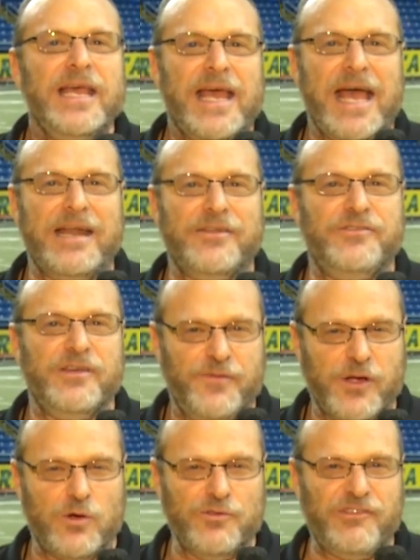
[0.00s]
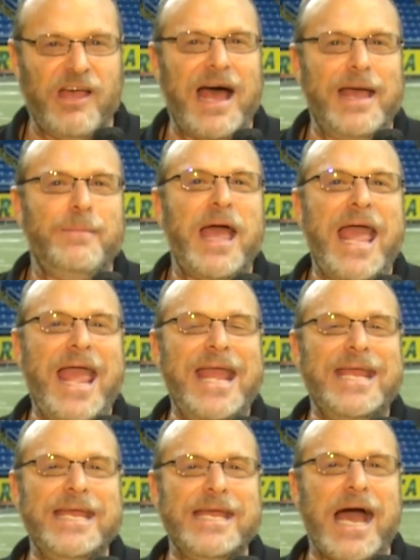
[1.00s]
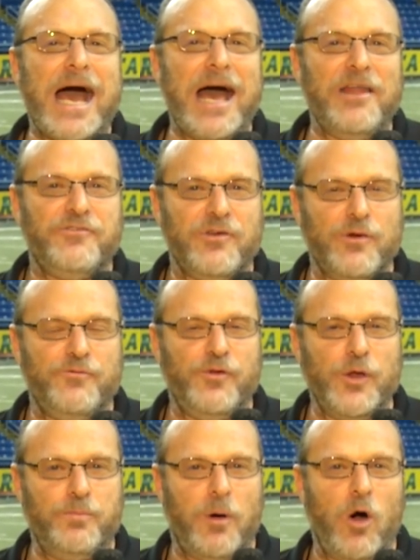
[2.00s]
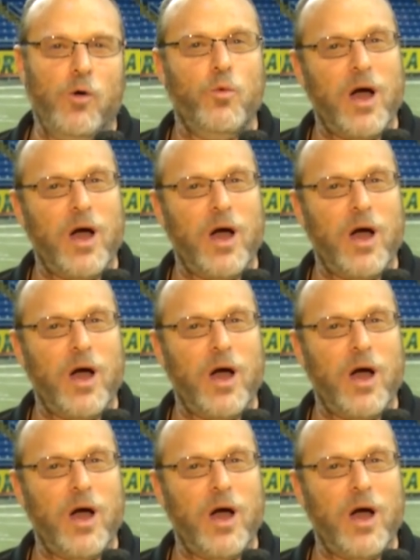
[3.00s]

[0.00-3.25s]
had a difficult time hanging on to the football.